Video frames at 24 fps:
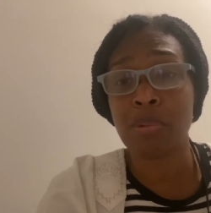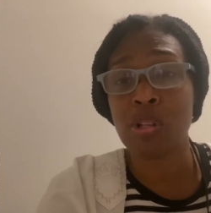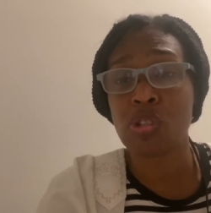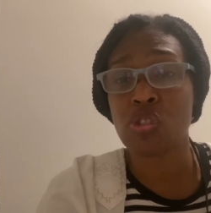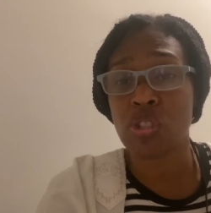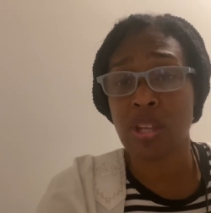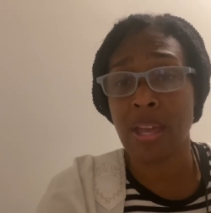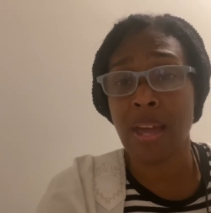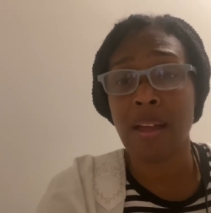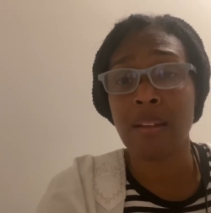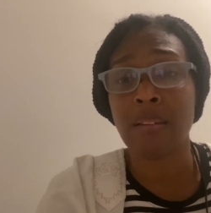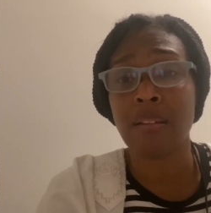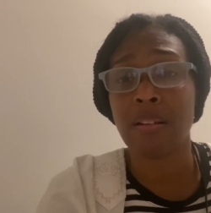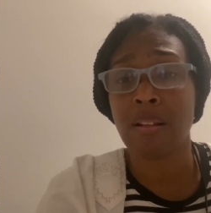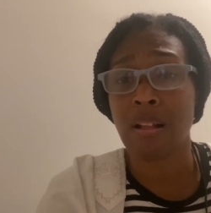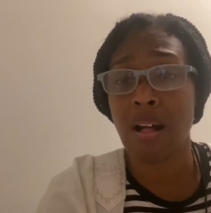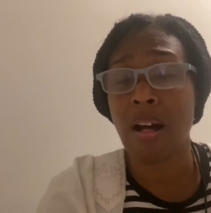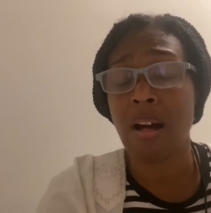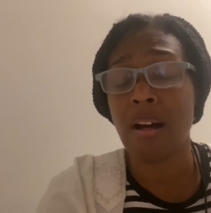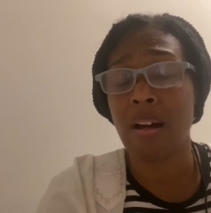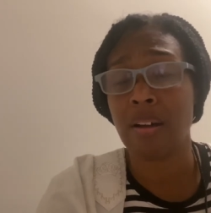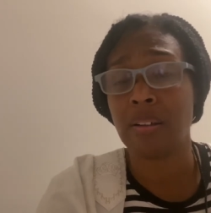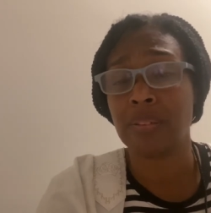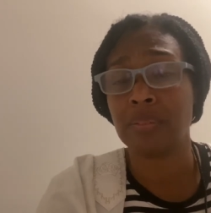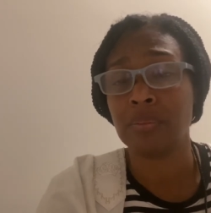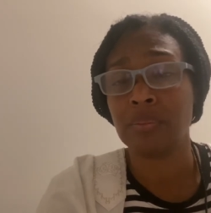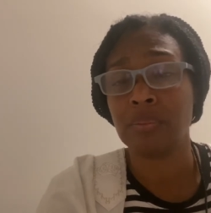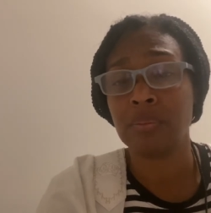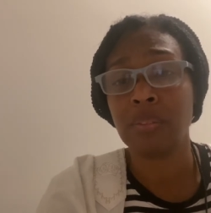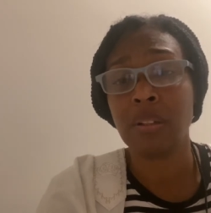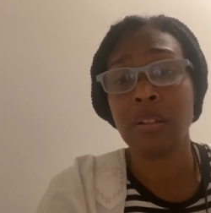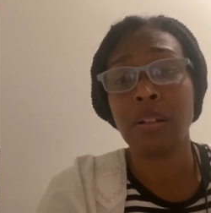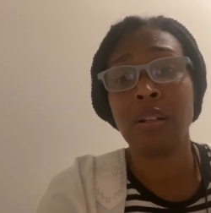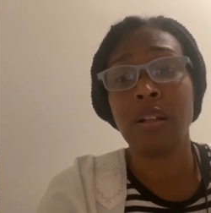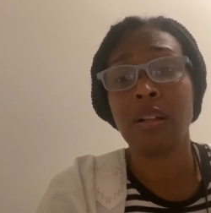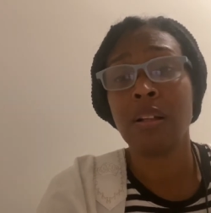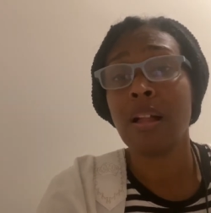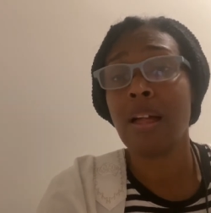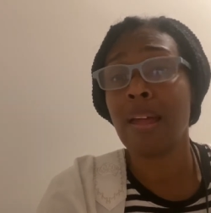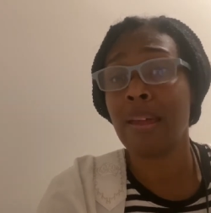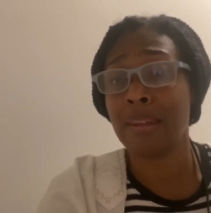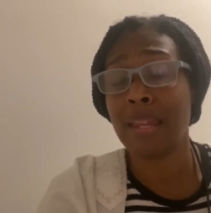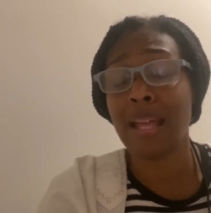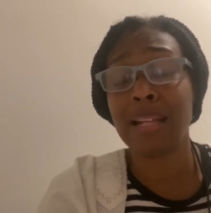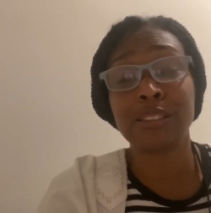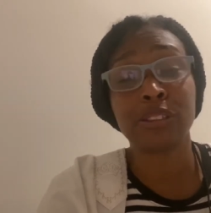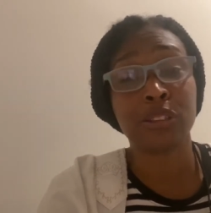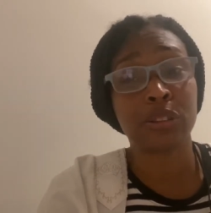child of God and
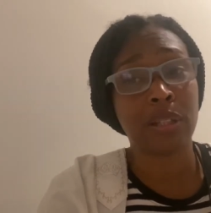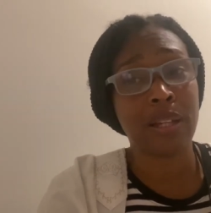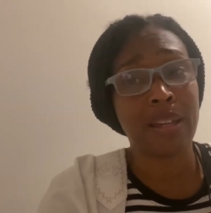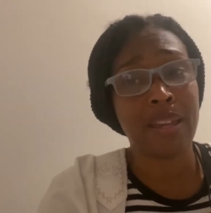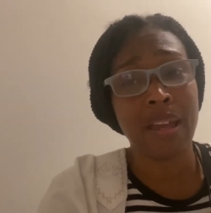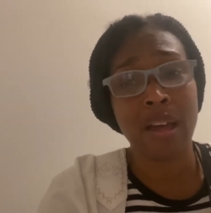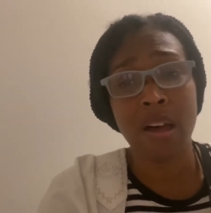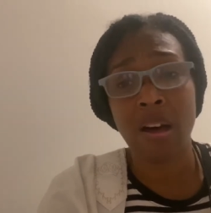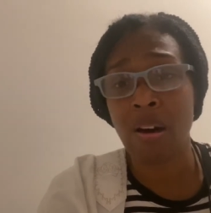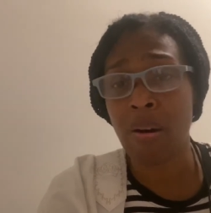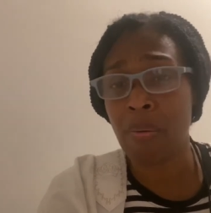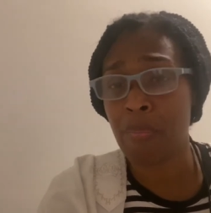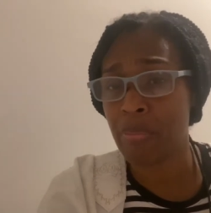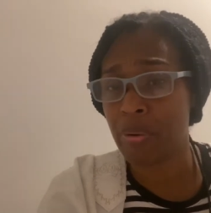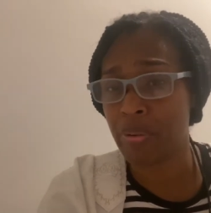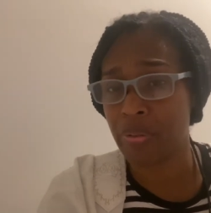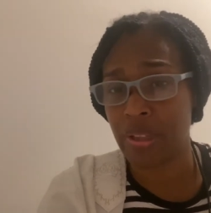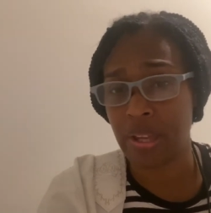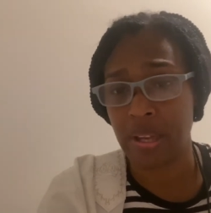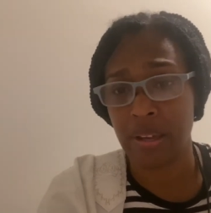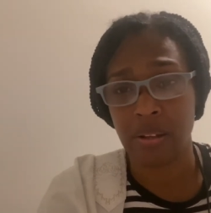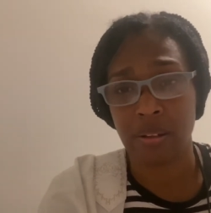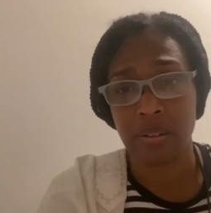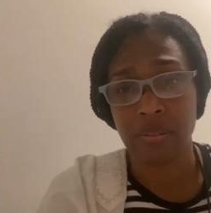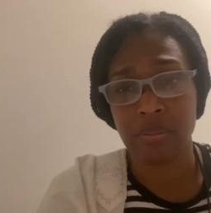I stay humble there.